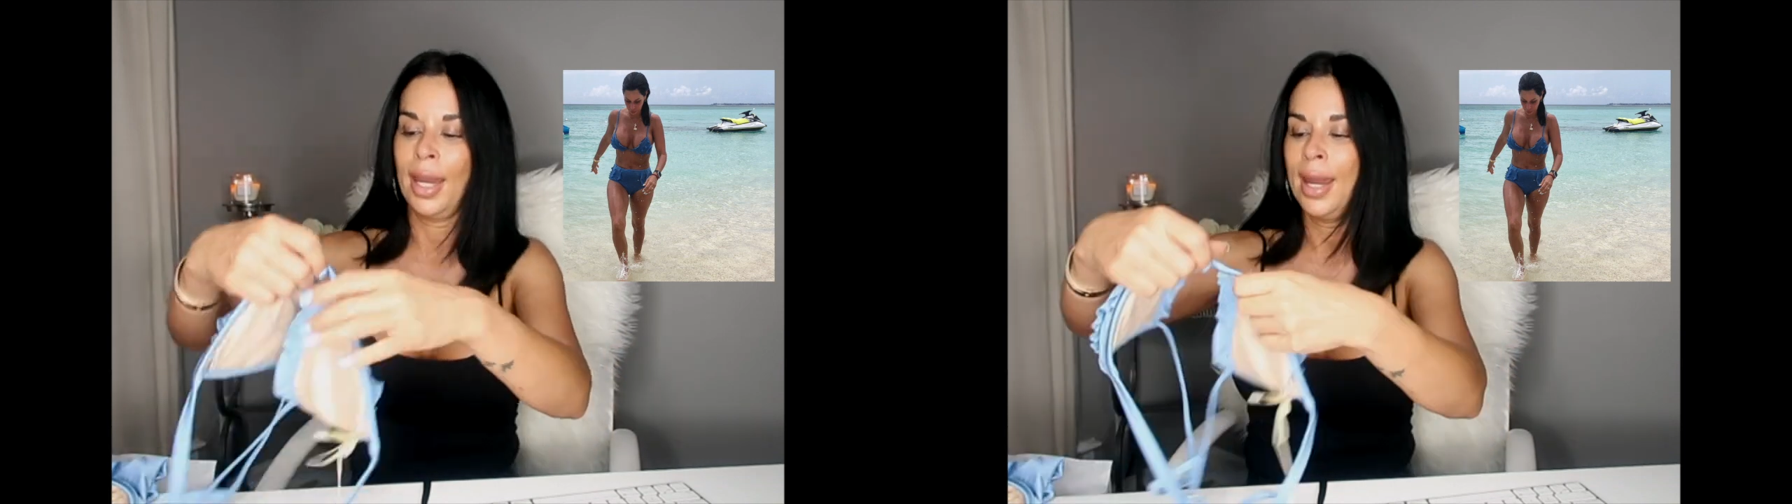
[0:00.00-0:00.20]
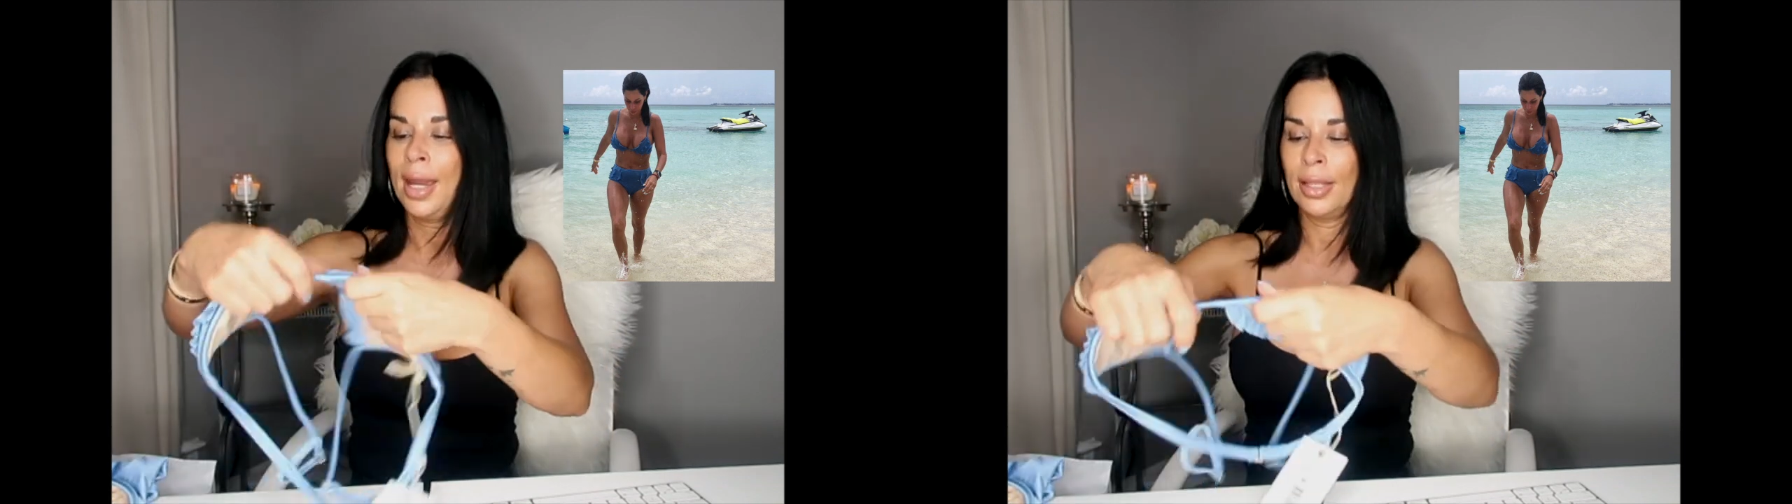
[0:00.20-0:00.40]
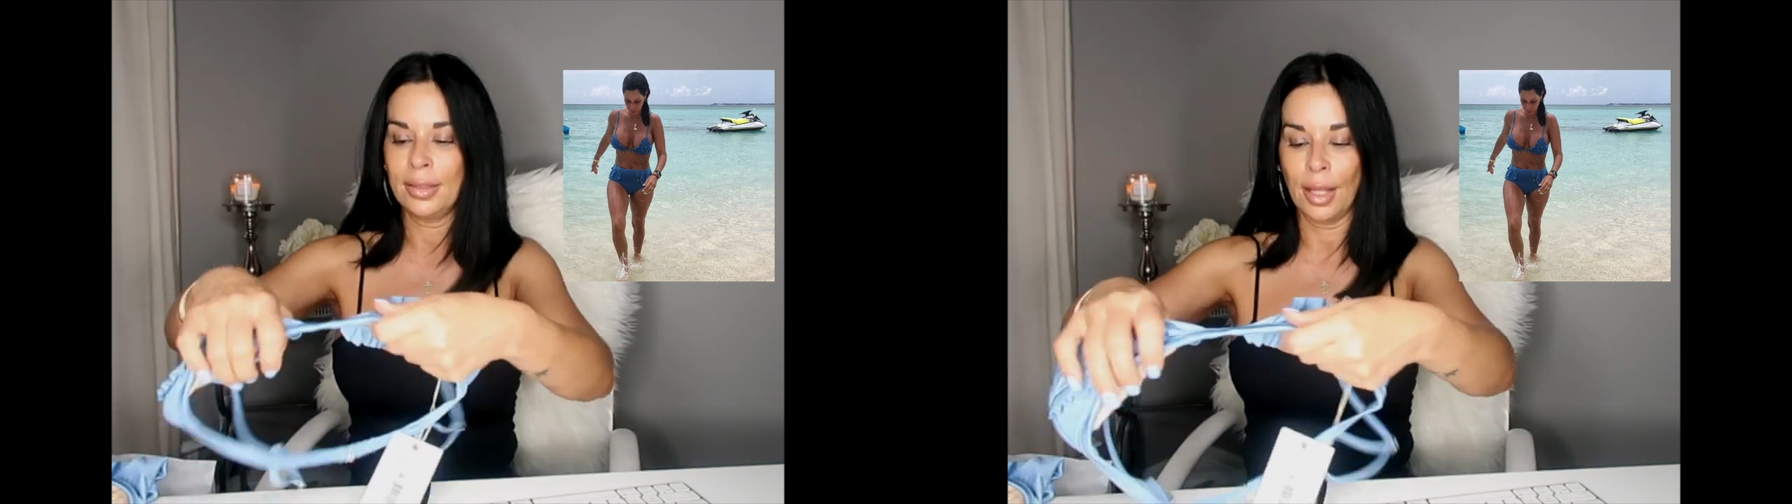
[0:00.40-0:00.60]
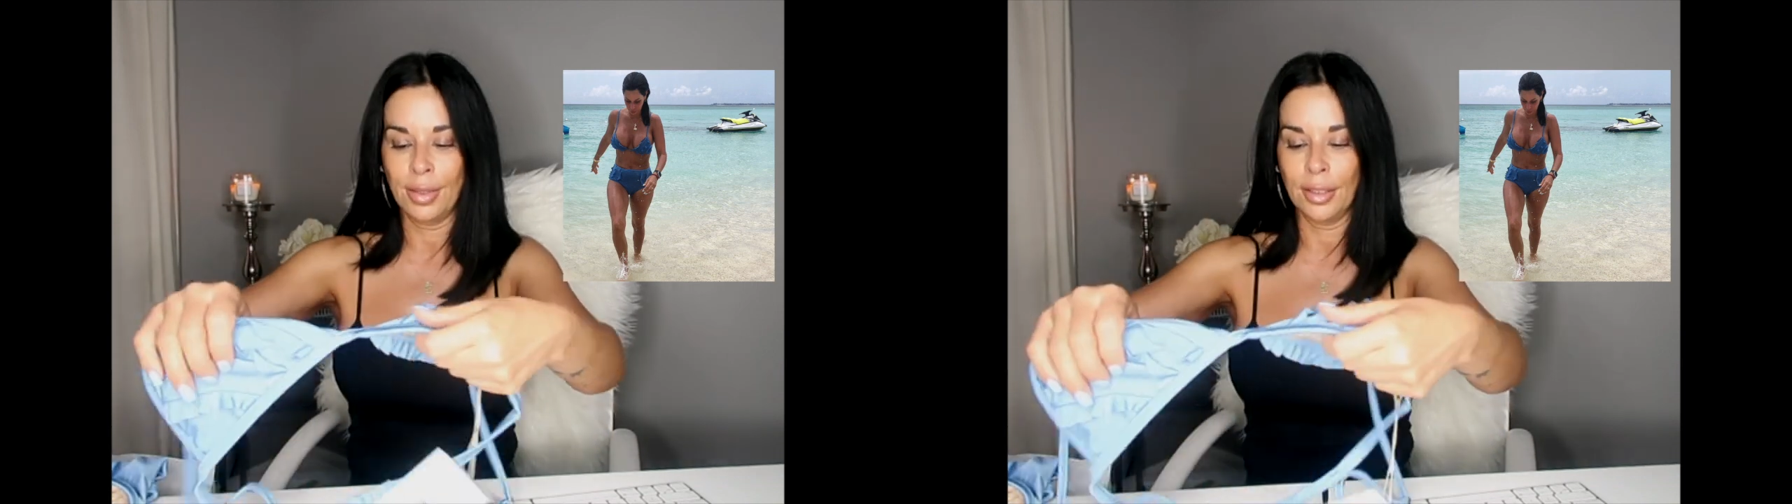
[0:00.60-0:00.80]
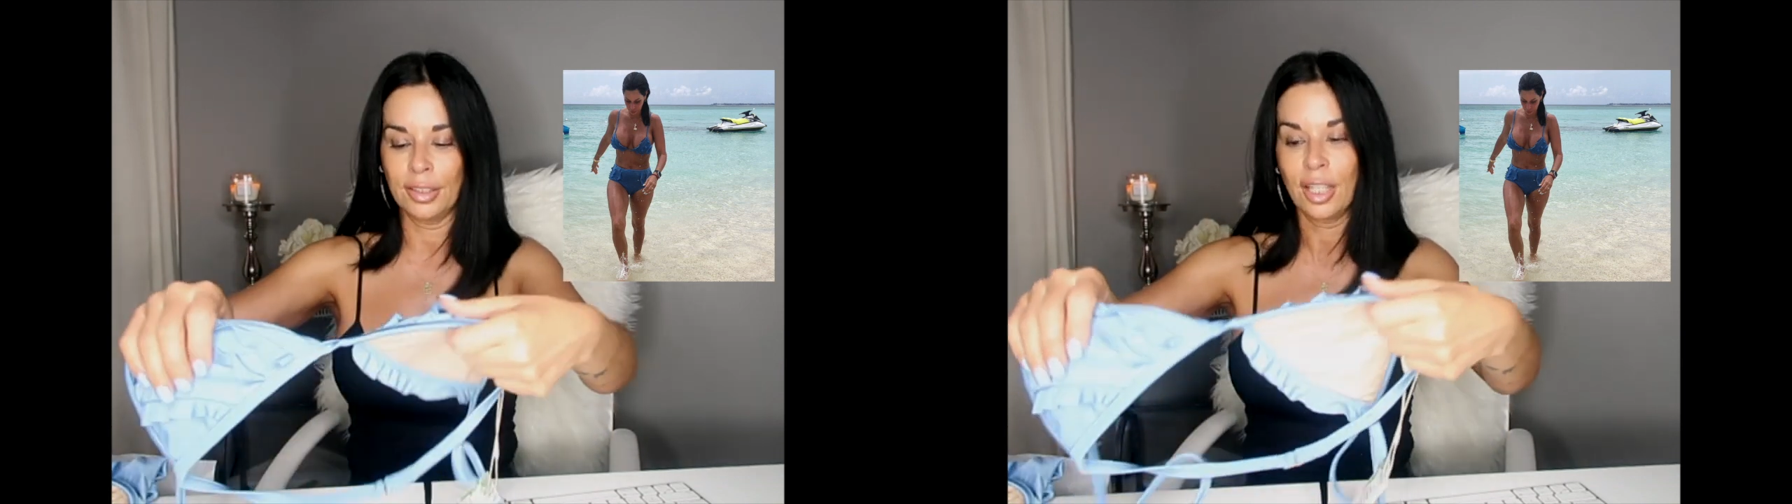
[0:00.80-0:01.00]
And
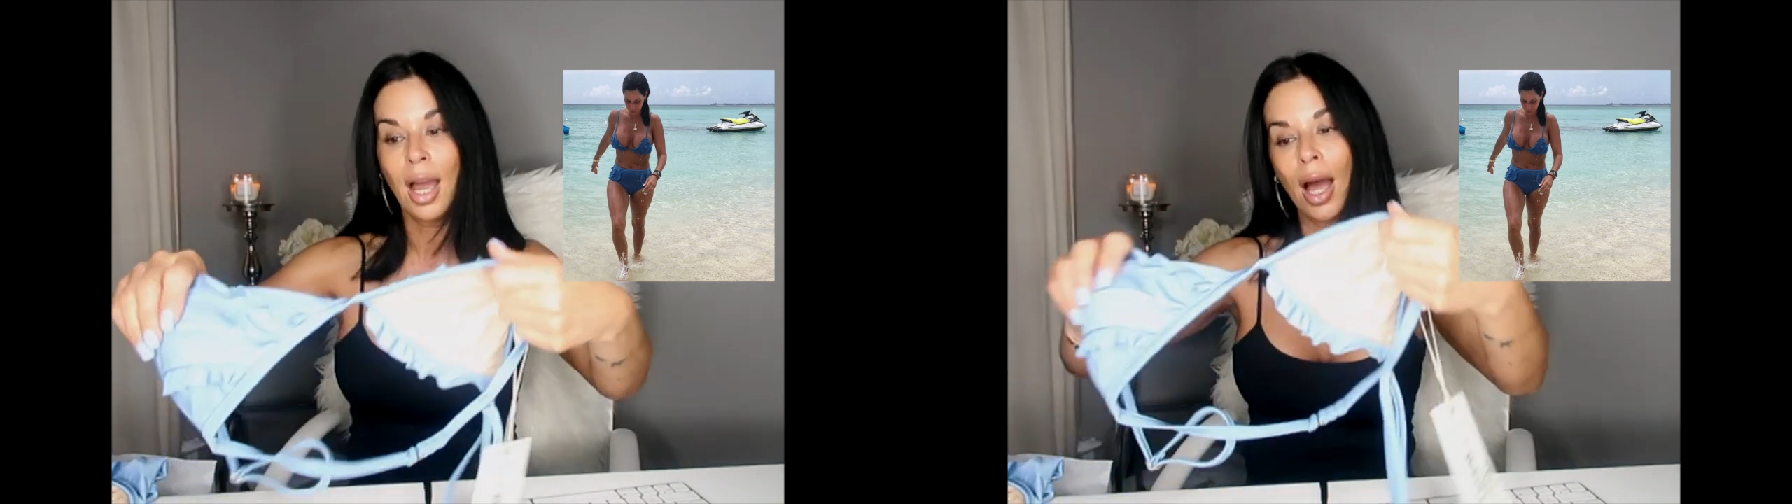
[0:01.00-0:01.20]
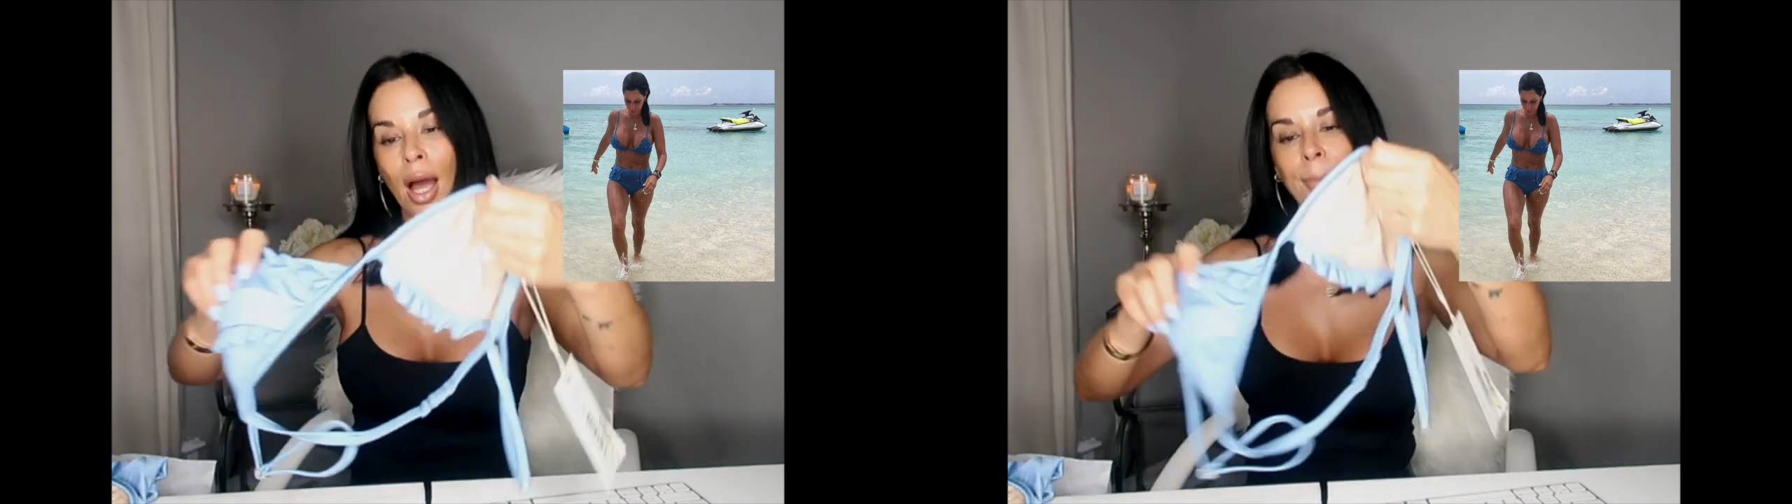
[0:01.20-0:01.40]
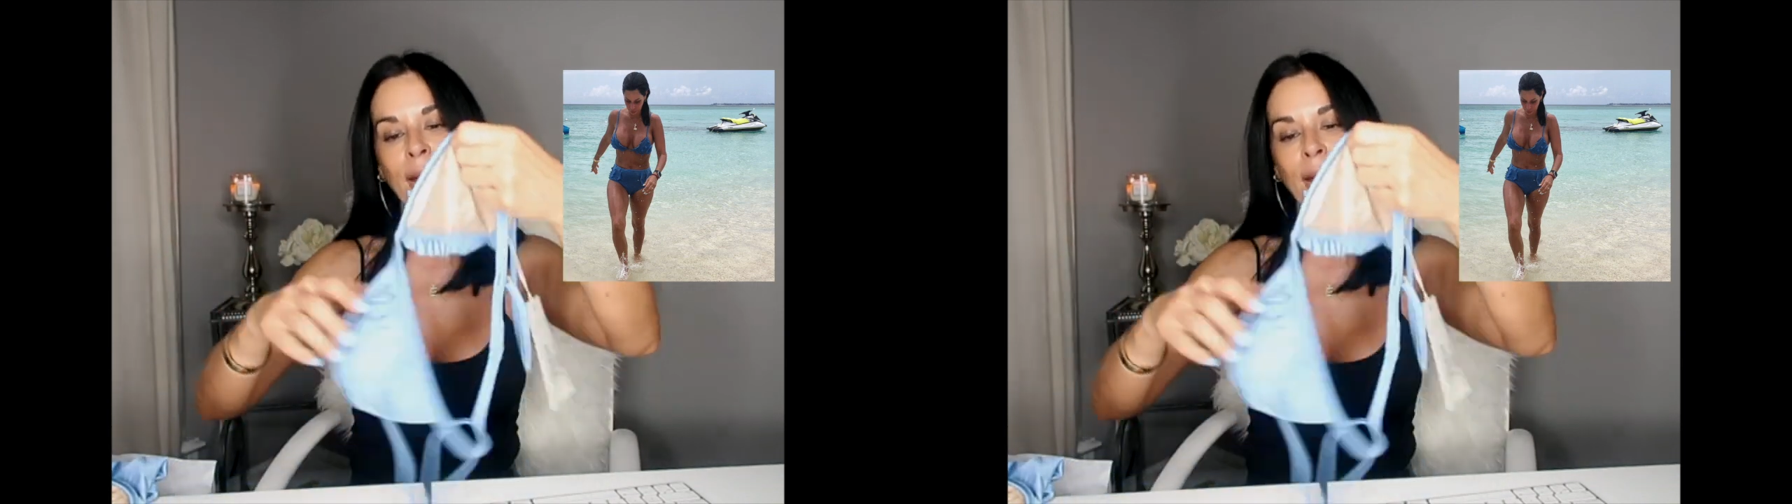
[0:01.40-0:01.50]
the top,